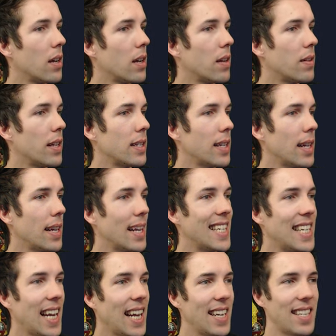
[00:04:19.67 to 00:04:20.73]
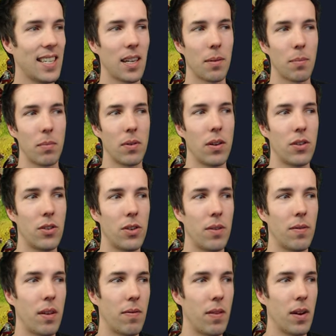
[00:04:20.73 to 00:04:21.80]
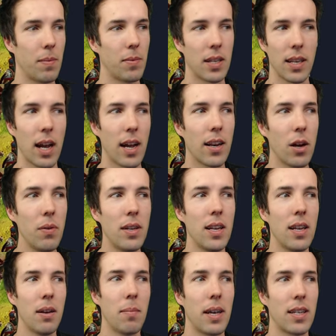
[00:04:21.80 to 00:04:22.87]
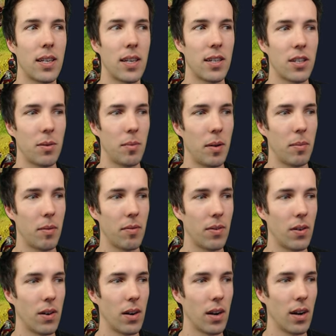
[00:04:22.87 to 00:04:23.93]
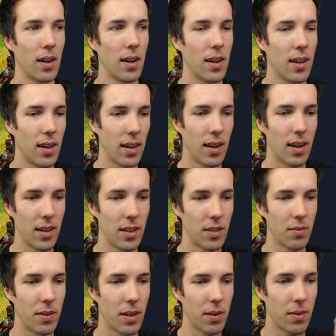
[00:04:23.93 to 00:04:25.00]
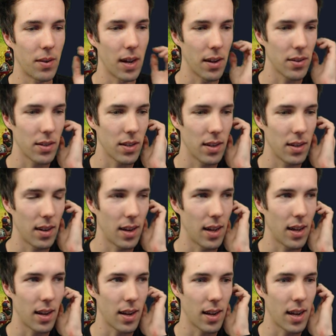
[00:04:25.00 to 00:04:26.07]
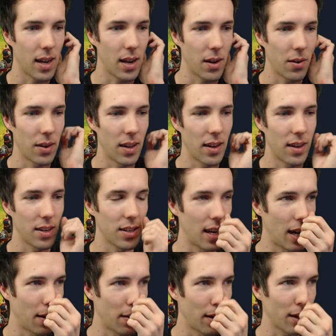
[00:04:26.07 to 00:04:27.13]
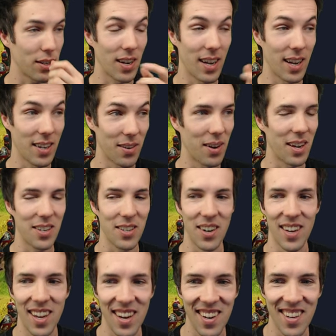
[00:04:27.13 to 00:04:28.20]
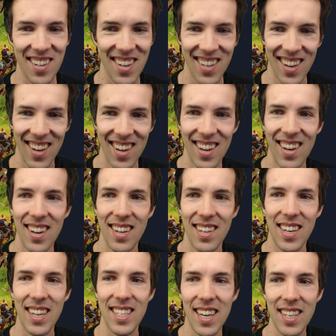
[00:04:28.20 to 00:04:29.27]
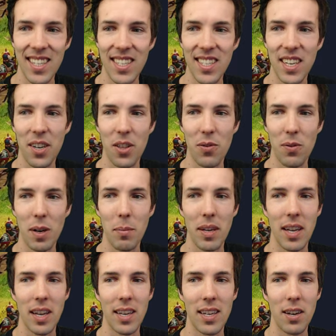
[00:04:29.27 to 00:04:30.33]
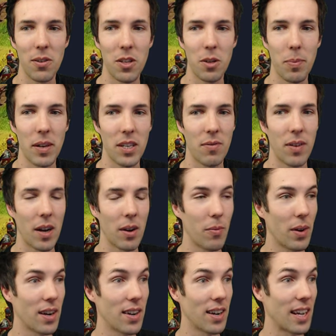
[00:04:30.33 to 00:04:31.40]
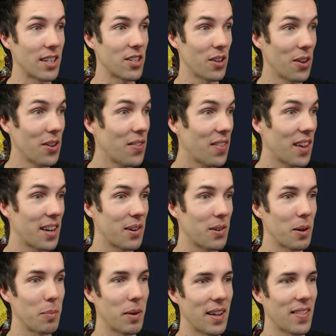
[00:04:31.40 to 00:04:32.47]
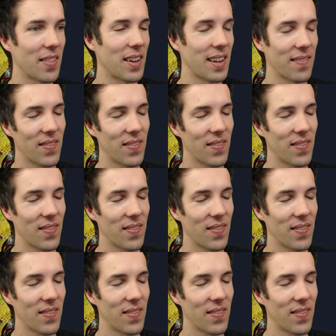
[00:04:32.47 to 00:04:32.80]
They say they changed it, but not sure if they flipped it. I know it didn't make sense to me before. I need to figure out, like, how it is now, actually. I don't actually get it yet. They say it's tier three, but they don't specify whether that's a good thing or a bad thing.